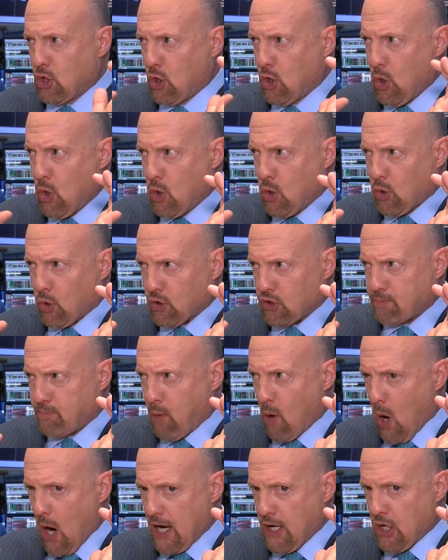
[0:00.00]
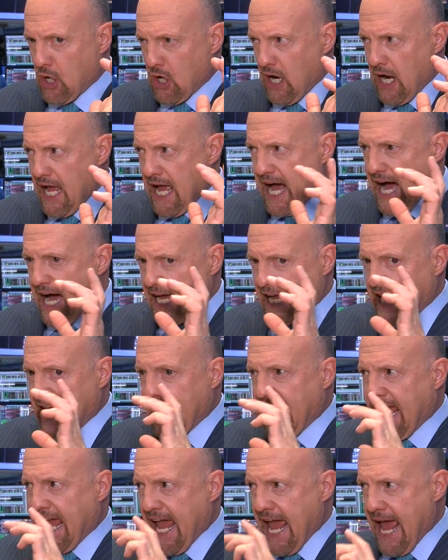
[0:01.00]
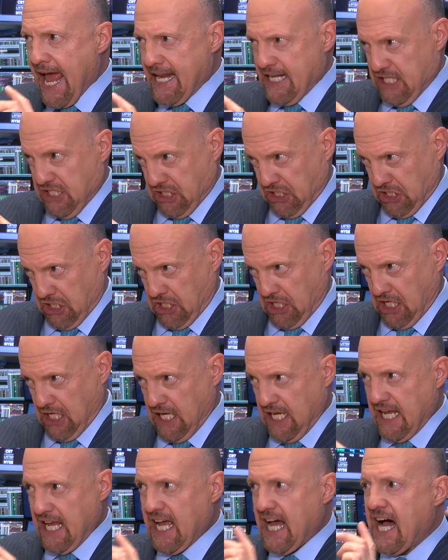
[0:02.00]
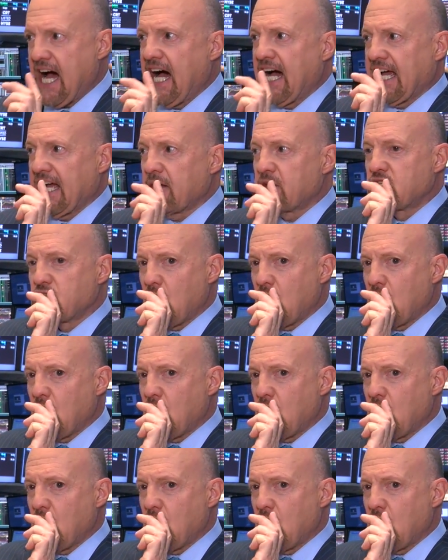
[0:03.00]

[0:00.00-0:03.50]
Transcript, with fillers: Google's partner against uh,